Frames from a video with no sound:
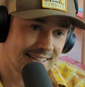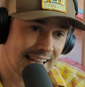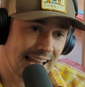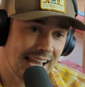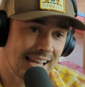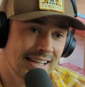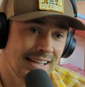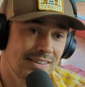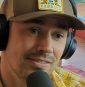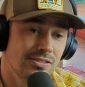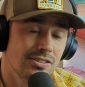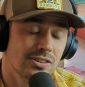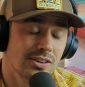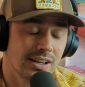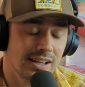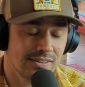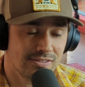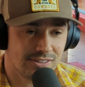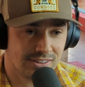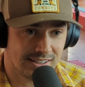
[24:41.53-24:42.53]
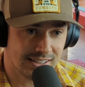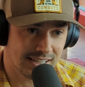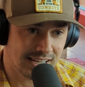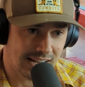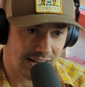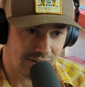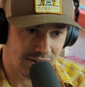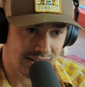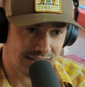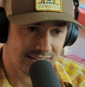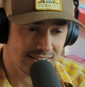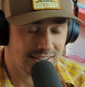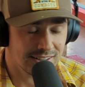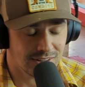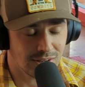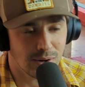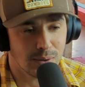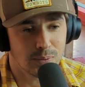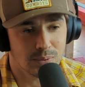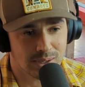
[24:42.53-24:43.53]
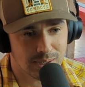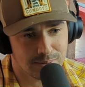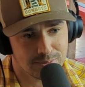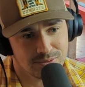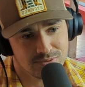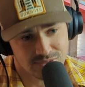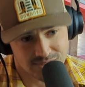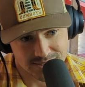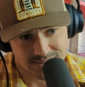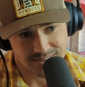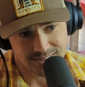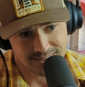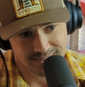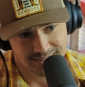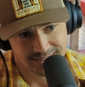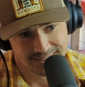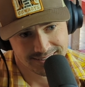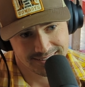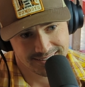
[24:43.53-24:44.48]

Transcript: And if you're ever in a car accident, I'll come and visit.